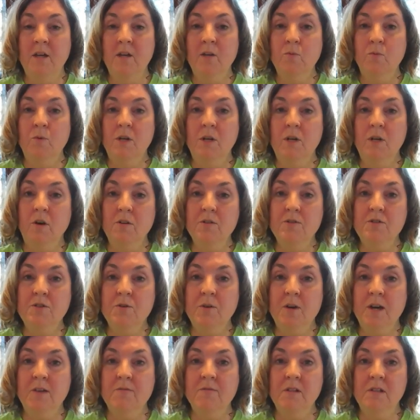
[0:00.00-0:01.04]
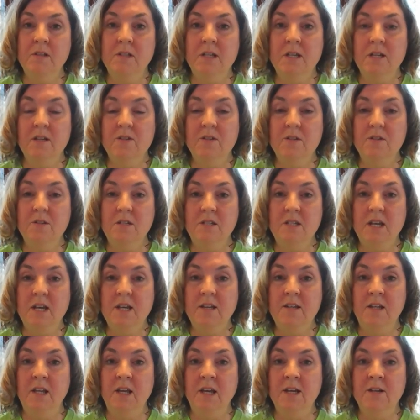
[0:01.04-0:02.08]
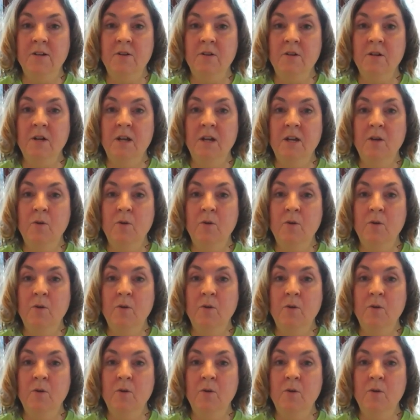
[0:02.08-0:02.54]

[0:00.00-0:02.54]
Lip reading: We also have the link to the 10-liner